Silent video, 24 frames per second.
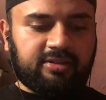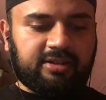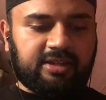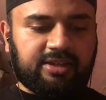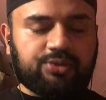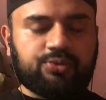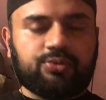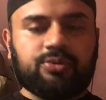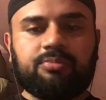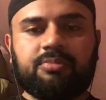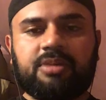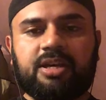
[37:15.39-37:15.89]

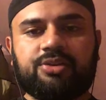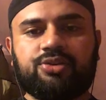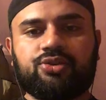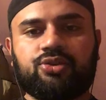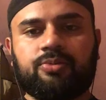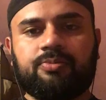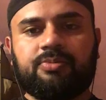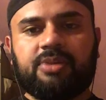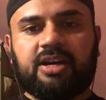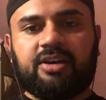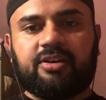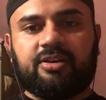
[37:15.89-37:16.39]
That's what
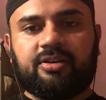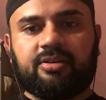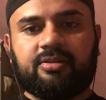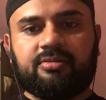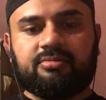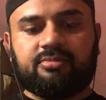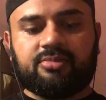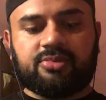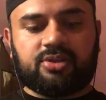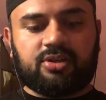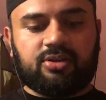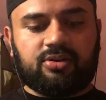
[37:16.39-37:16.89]
makes you better.
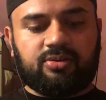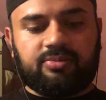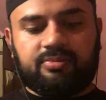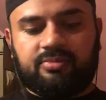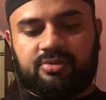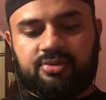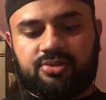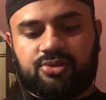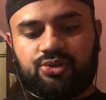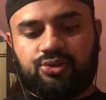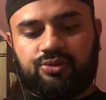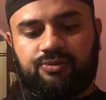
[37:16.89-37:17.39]

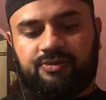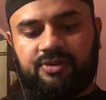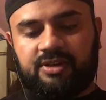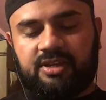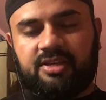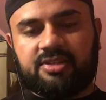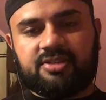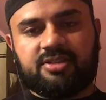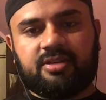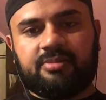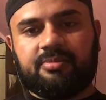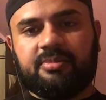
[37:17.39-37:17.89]
So
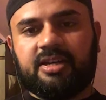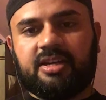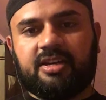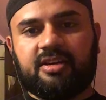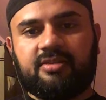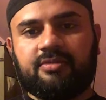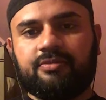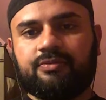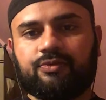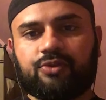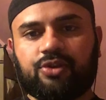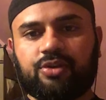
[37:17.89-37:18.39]
Sufism
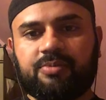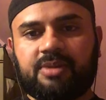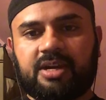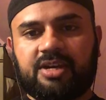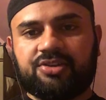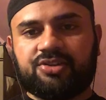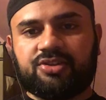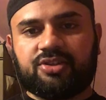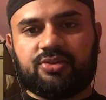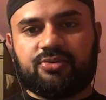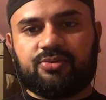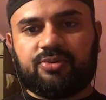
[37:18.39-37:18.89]
and
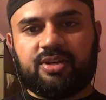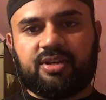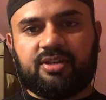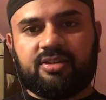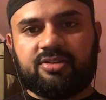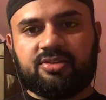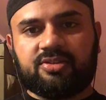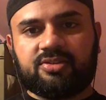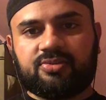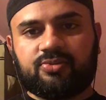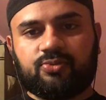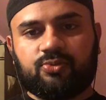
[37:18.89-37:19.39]
Freemasonry,
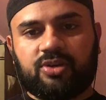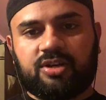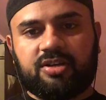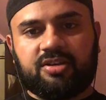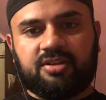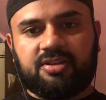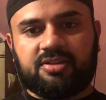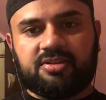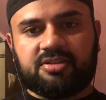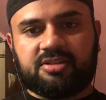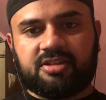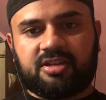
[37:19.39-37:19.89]
it's one
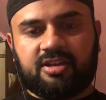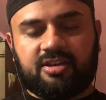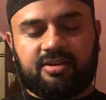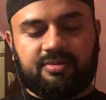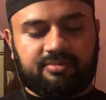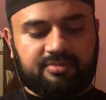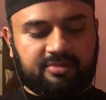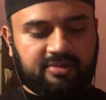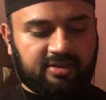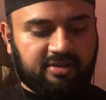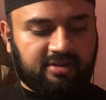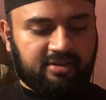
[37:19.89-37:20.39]
and the
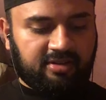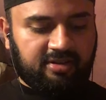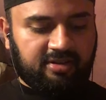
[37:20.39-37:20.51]
same.